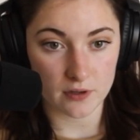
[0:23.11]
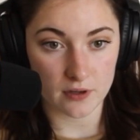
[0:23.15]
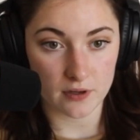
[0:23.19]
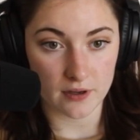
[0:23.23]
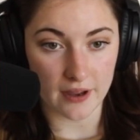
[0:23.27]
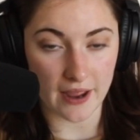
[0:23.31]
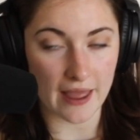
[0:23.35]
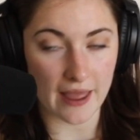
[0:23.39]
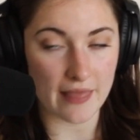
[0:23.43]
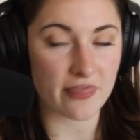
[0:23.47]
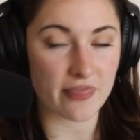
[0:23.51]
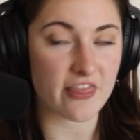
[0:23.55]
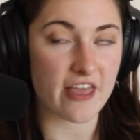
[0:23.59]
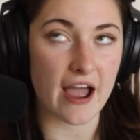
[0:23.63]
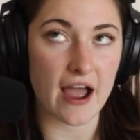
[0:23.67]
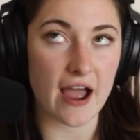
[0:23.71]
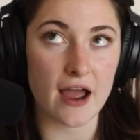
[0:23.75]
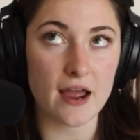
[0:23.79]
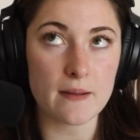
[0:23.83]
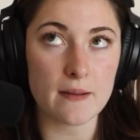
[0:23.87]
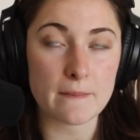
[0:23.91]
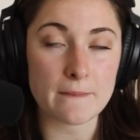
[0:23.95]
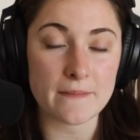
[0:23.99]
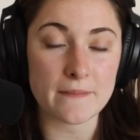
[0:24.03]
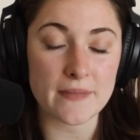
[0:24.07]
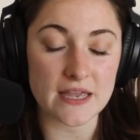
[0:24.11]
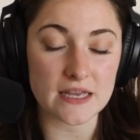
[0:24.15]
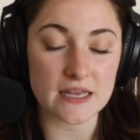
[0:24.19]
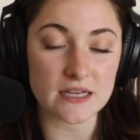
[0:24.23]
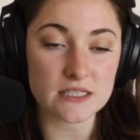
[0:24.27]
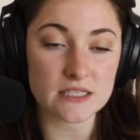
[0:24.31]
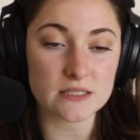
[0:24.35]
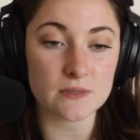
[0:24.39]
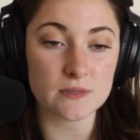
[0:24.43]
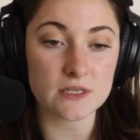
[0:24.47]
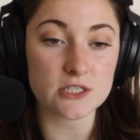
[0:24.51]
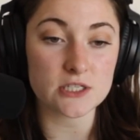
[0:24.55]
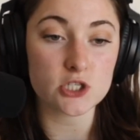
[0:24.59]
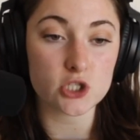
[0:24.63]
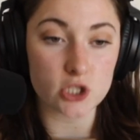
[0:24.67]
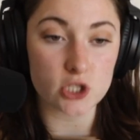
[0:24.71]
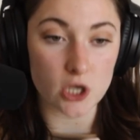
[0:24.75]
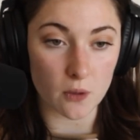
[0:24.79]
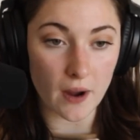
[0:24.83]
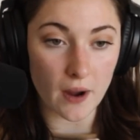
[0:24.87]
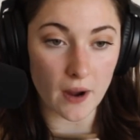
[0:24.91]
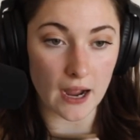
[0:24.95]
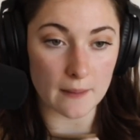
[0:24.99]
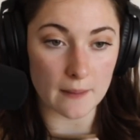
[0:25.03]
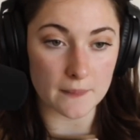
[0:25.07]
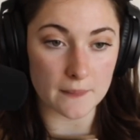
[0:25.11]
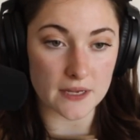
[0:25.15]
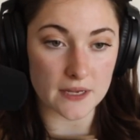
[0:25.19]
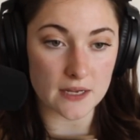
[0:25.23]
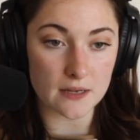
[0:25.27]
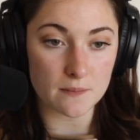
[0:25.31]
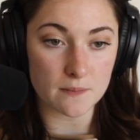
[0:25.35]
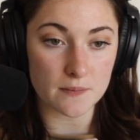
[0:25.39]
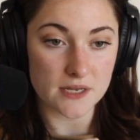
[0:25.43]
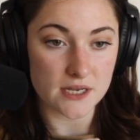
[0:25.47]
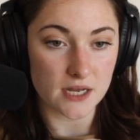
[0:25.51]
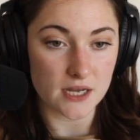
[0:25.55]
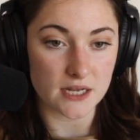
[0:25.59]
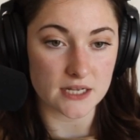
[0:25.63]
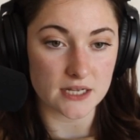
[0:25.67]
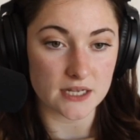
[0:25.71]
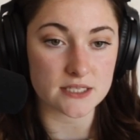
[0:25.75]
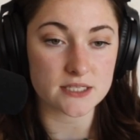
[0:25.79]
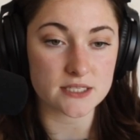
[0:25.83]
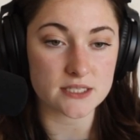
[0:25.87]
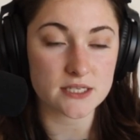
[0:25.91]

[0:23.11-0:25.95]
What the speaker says: And that makes me so happy because